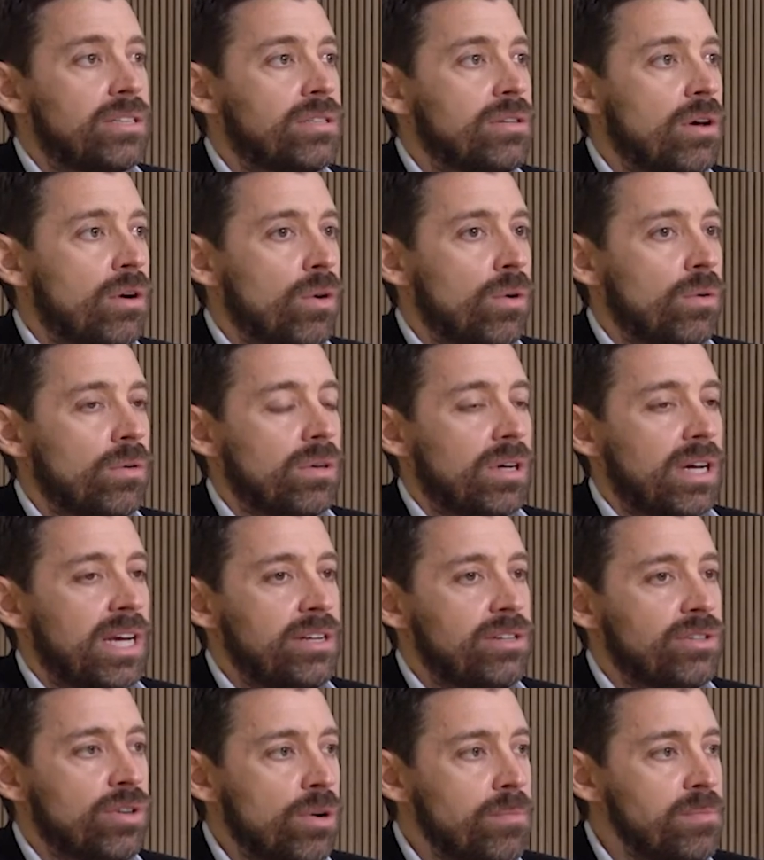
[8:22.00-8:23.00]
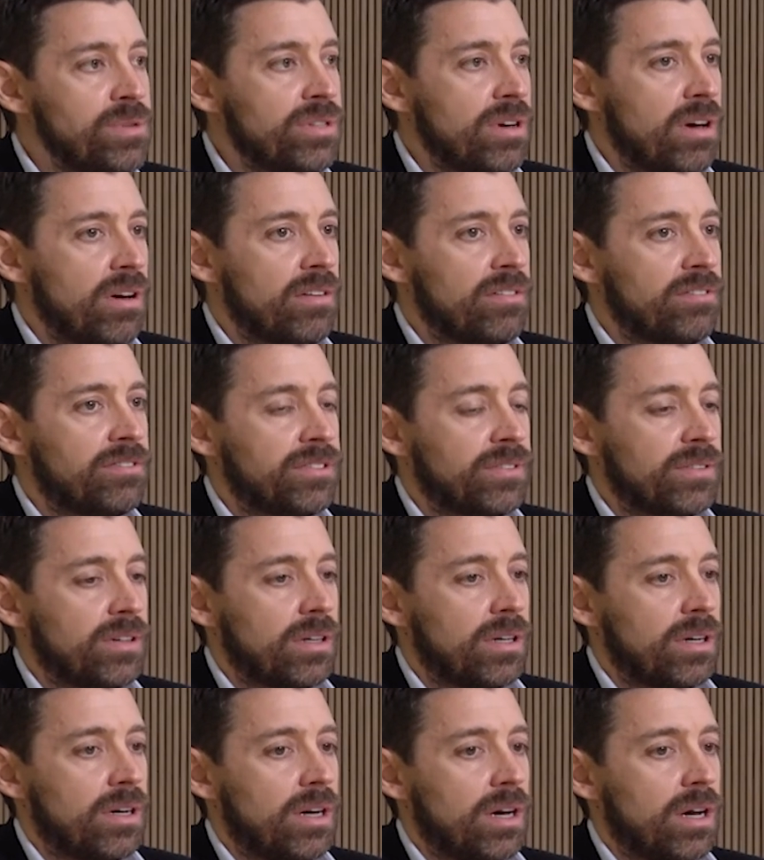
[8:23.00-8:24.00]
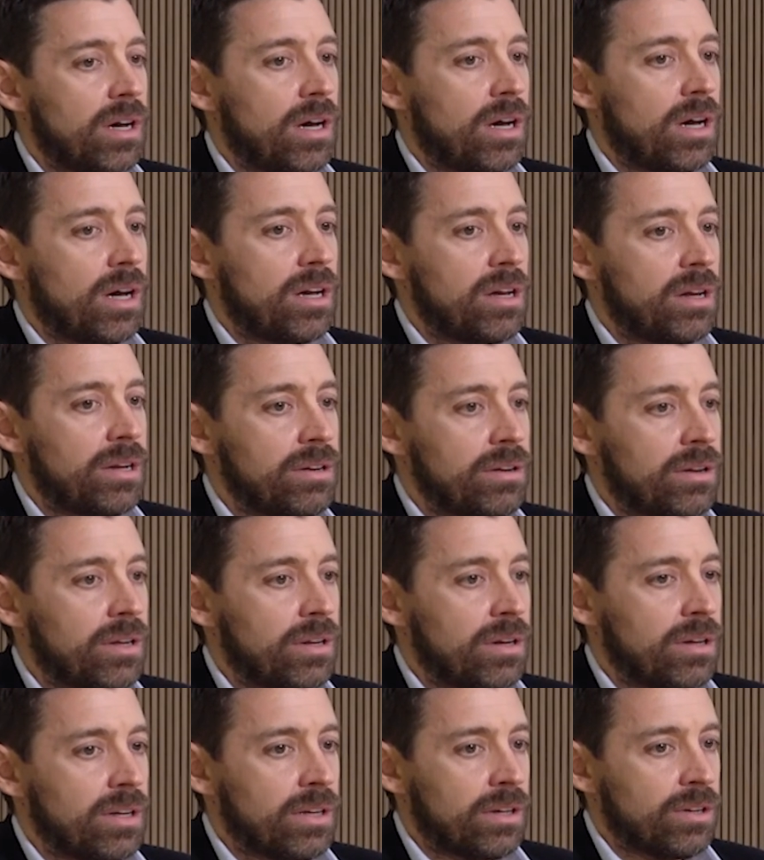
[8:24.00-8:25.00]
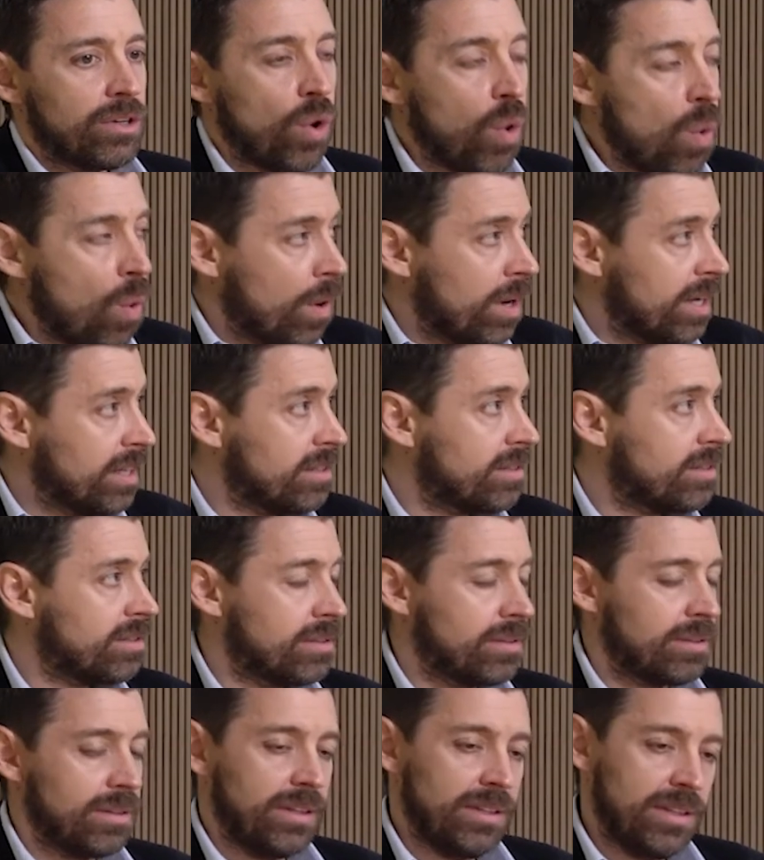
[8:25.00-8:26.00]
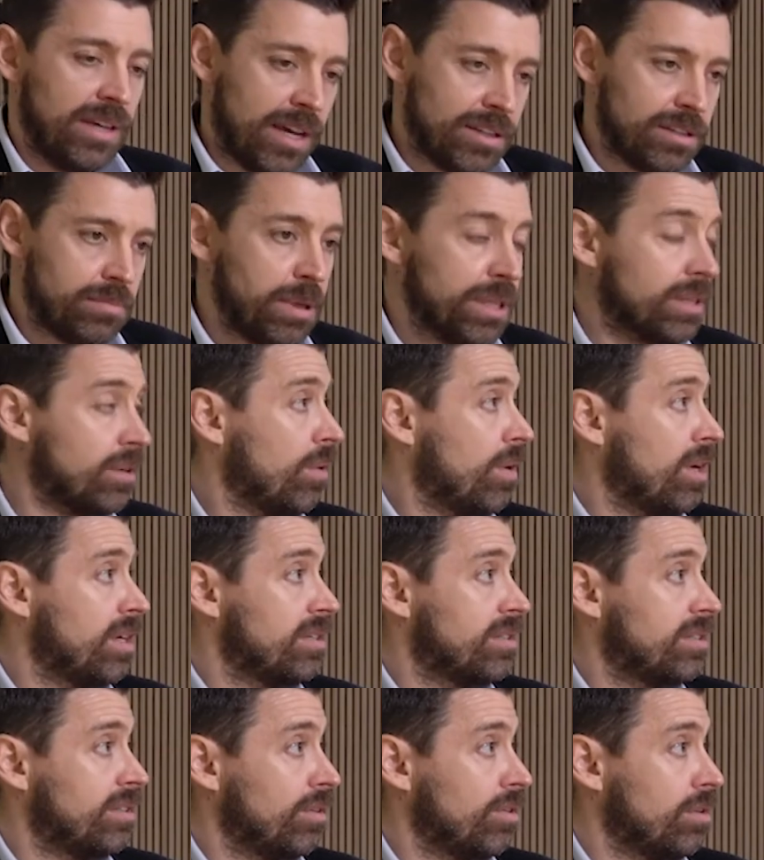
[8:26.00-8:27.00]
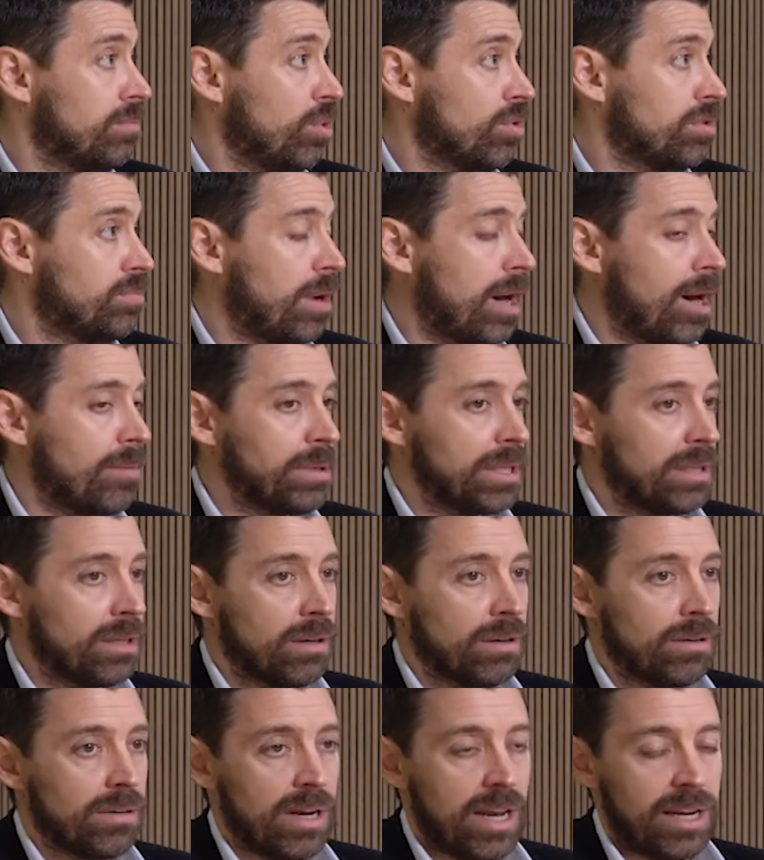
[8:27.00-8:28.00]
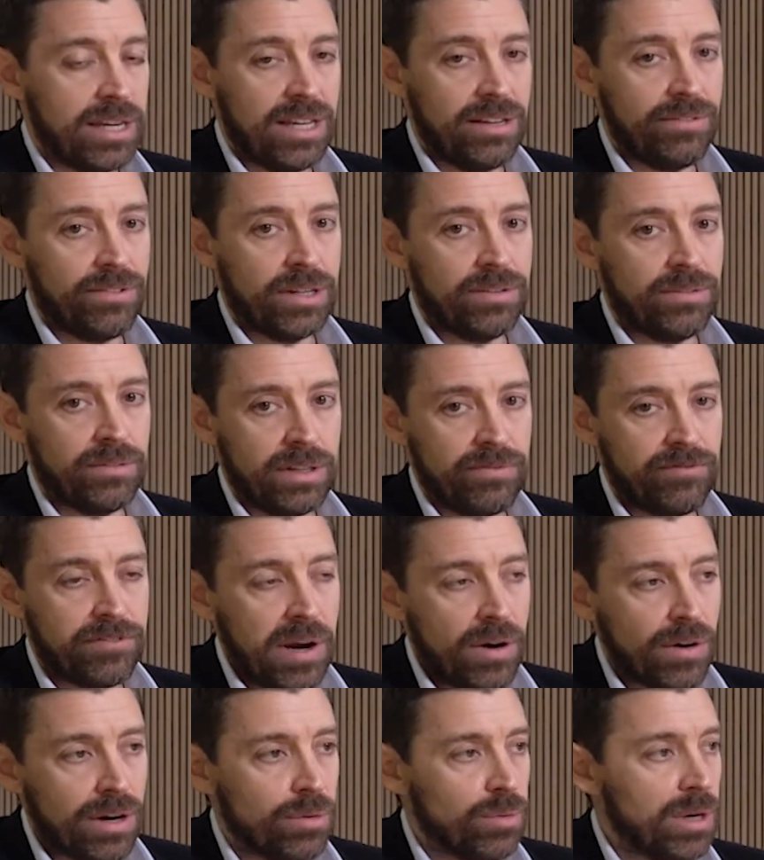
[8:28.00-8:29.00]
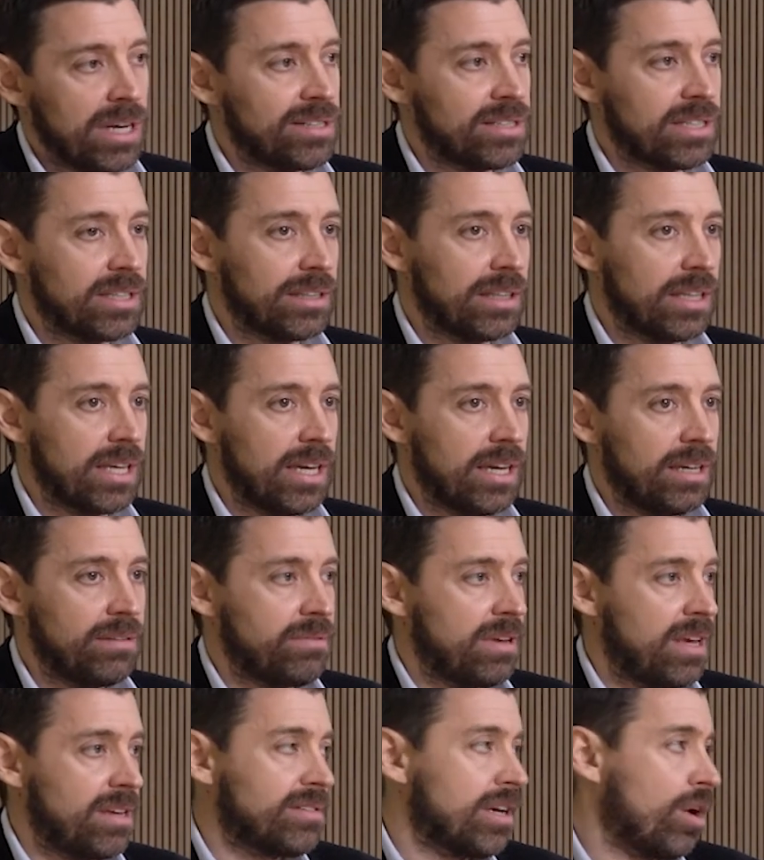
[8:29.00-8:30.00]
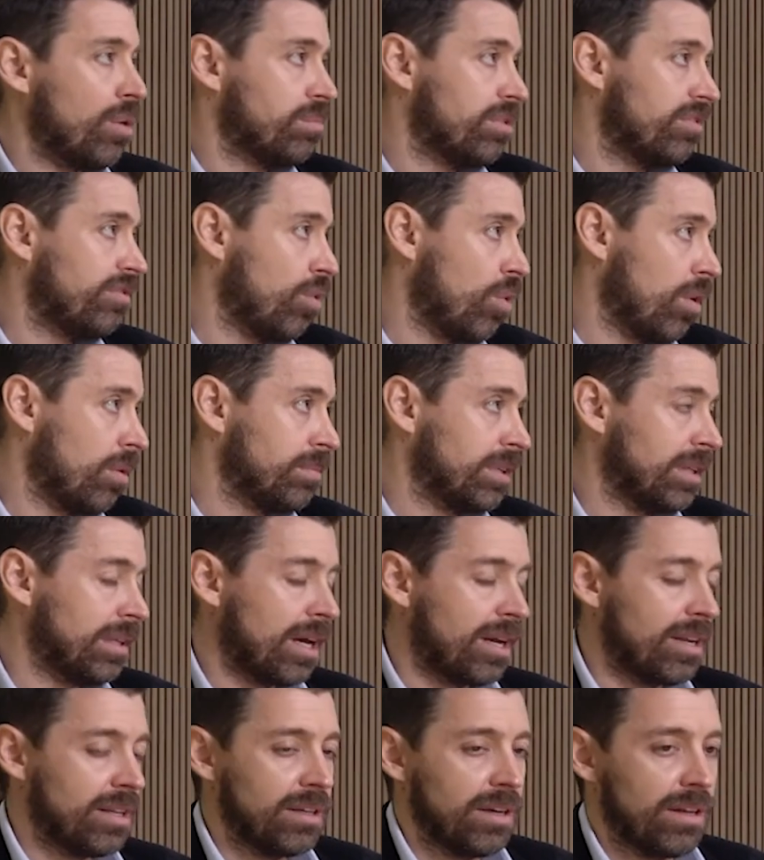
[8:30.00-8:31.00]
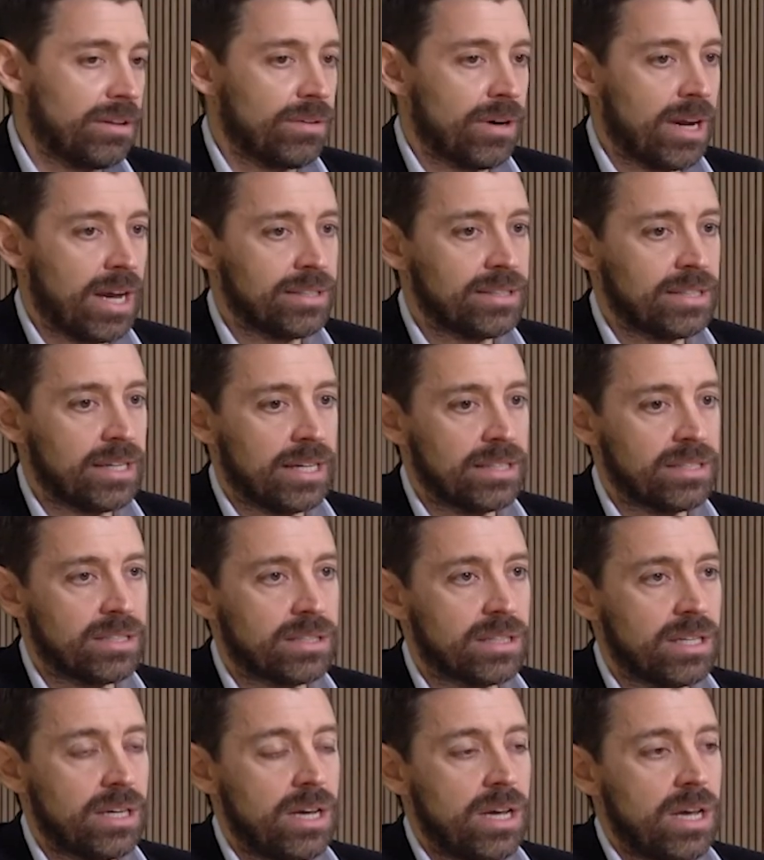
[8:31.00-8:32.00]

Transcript: So in terms of coins, yes, Bitcoin is still the most popular and even very recently has outperformed a lot of the other assets.